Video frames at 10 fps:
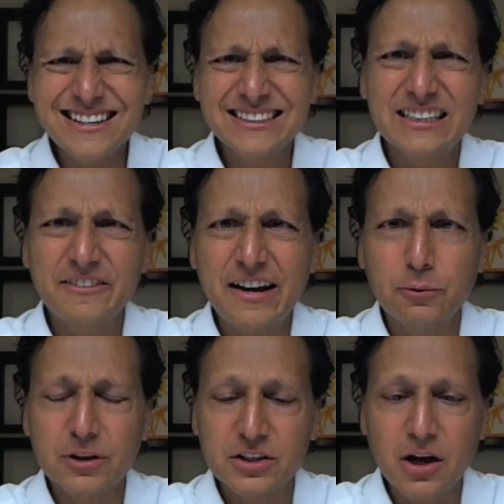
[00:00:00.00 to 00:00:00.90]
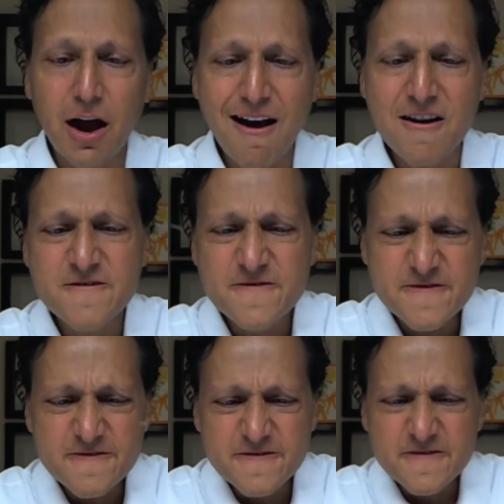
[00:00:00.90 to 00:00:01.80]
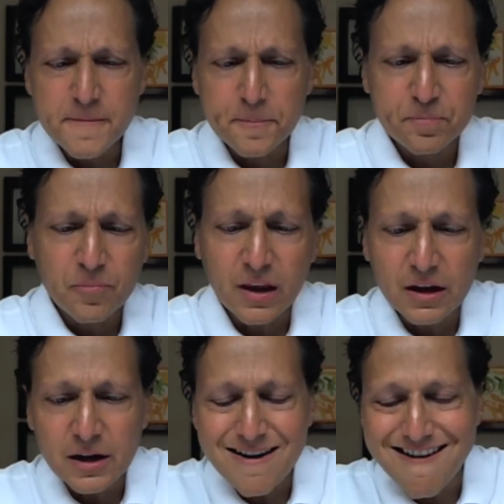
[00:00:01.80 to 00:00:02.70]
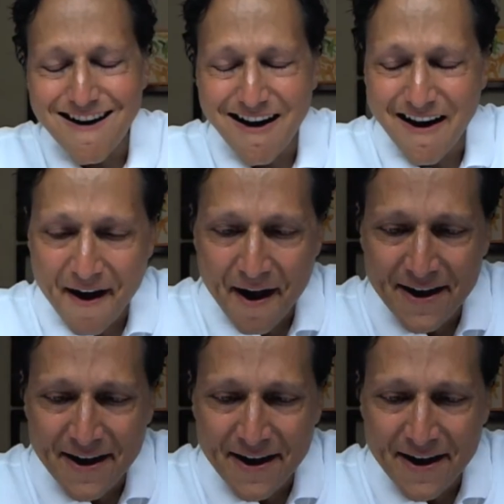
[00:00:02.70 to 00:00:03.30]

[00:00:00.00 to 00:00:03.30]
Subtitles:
since I've had one this hot. That